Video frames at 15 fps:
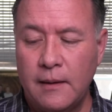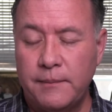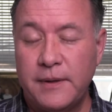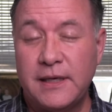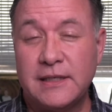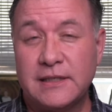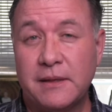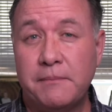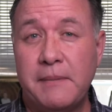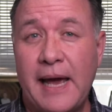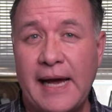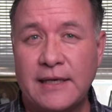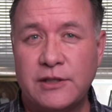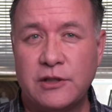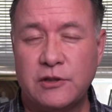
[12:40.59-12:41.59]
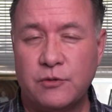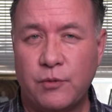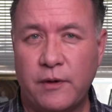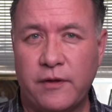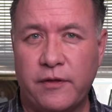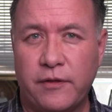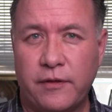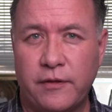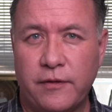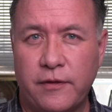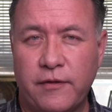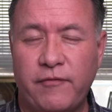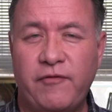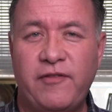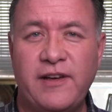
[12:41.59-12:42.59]
Because it matches with
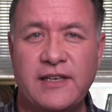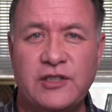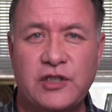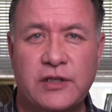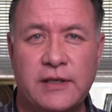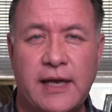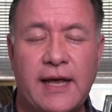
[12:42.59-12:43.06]
the vision